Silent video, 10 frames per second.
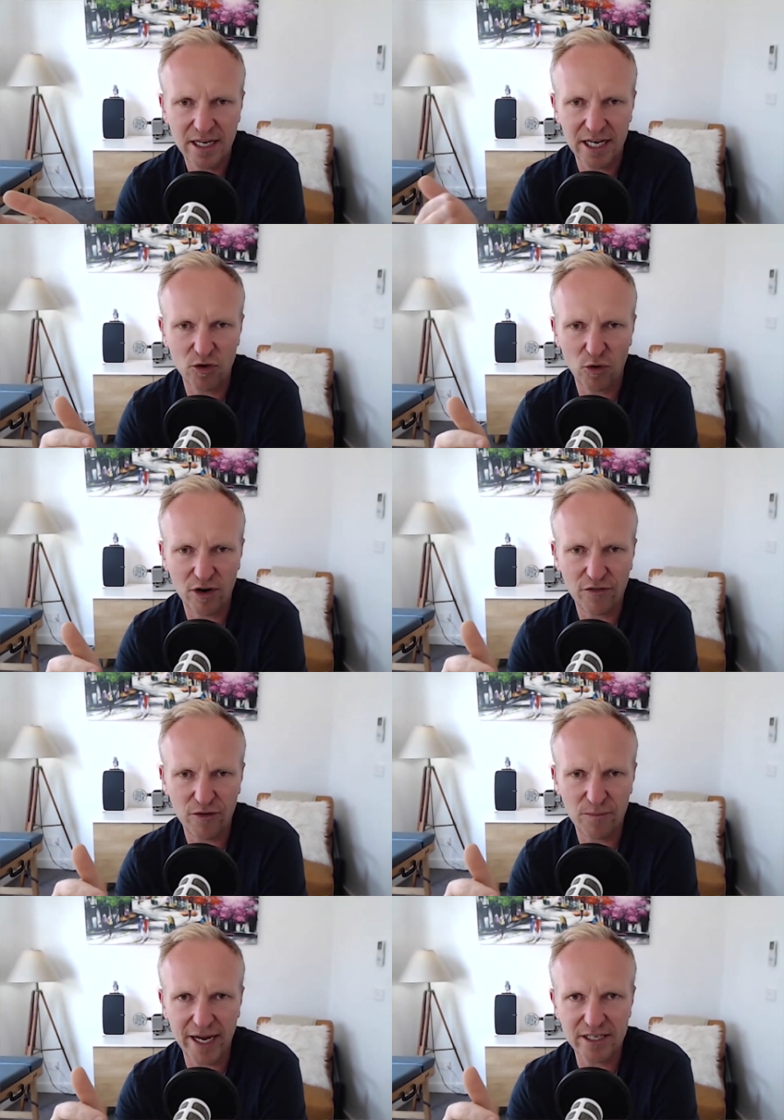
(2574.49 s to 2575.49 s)
in order for
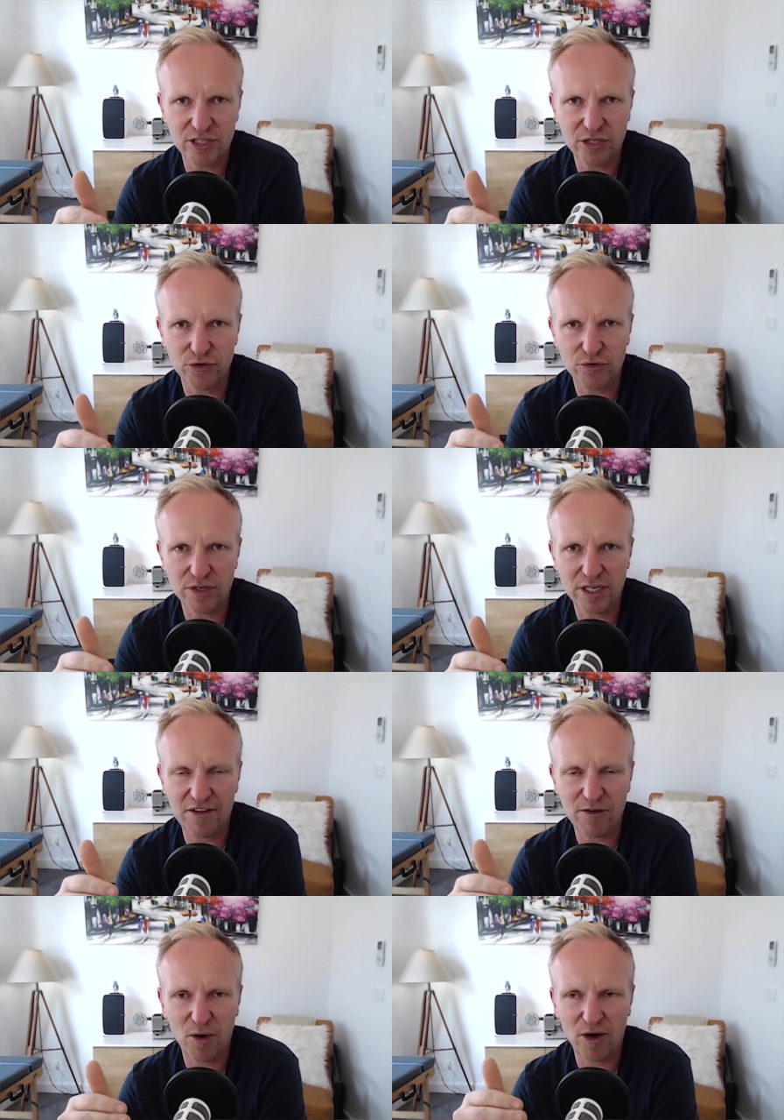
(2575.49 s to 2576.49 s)
me to you know
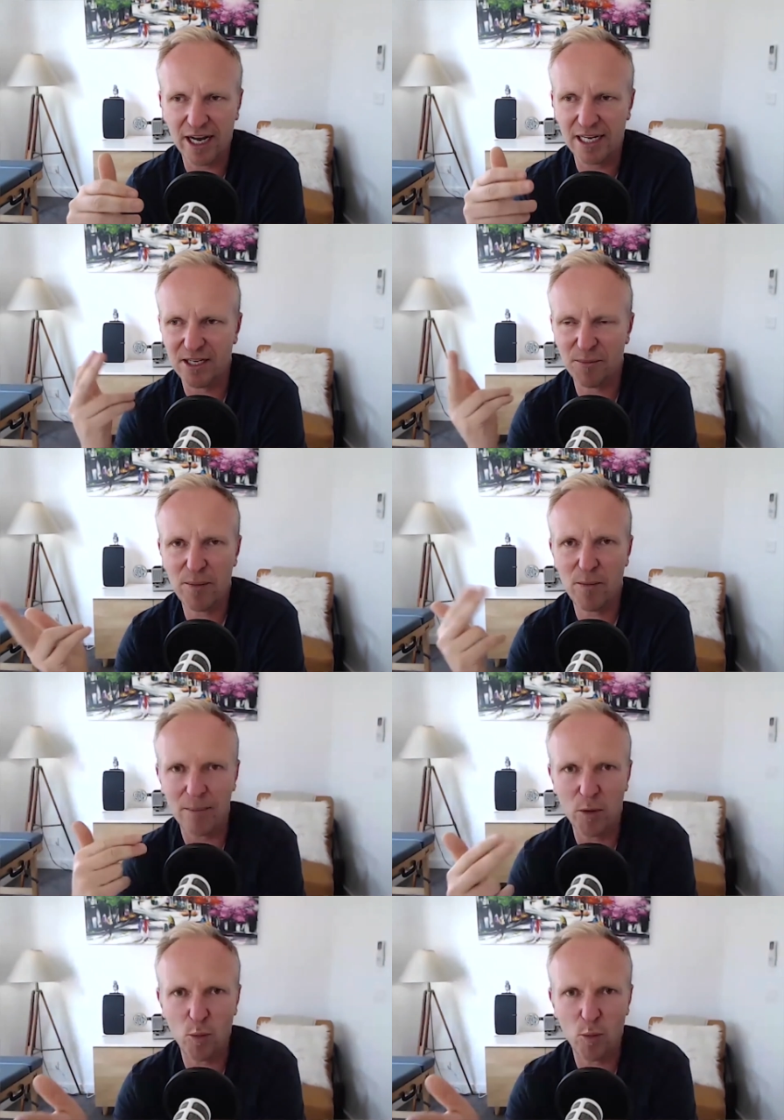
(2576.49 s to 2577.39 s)
have a podcast you know people might be